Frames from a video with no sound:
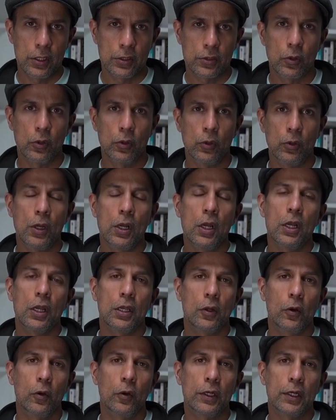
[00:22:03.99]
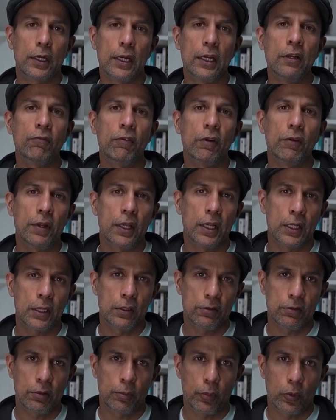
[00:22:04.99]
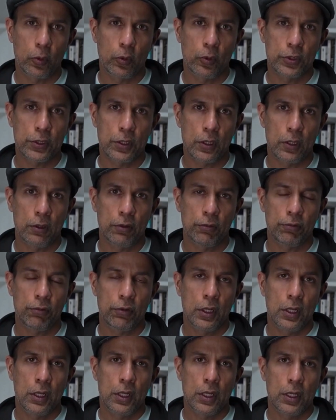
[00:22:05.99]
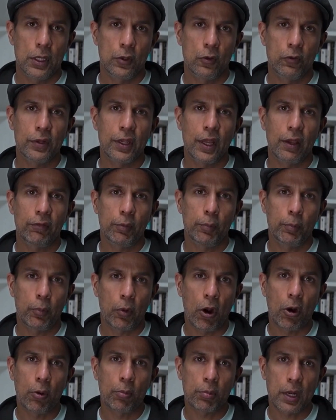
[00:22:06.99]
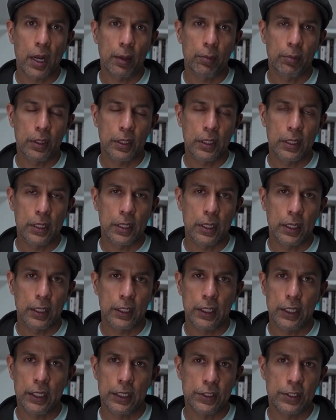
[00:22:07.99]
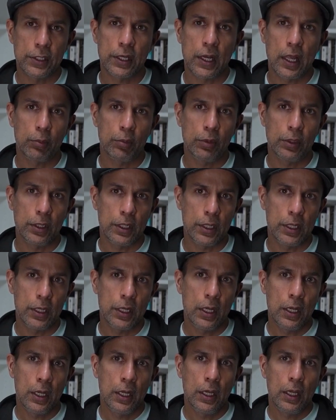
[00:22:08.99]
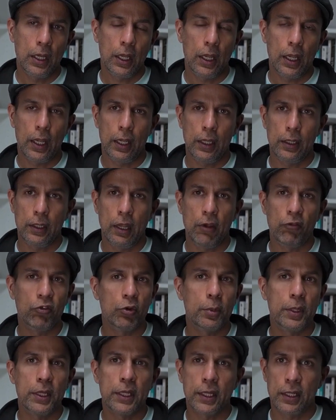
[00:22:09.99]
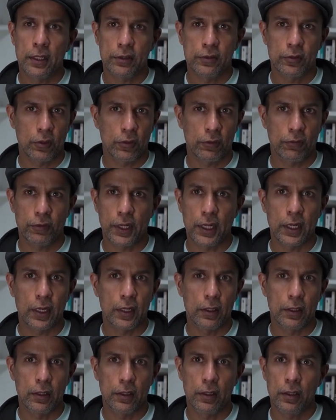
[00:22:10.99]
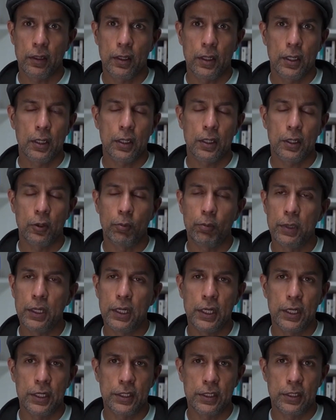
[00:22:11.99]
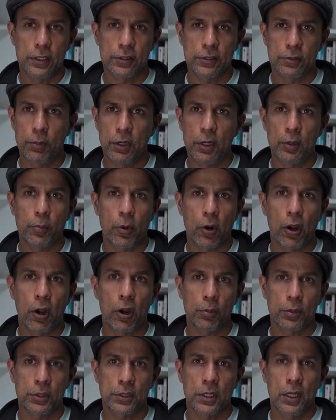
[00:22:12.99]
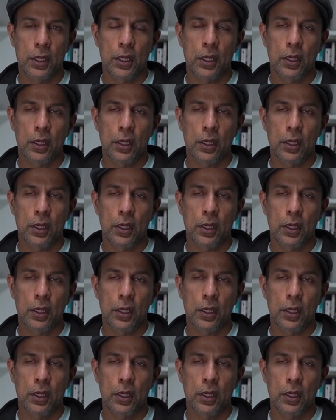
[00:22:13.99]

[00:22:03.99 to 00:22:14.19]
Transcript: So, in Glean, we've taken this approach of, we have a prompt library and an agent library, and everybody can sort of tinker, build agents, build prompts.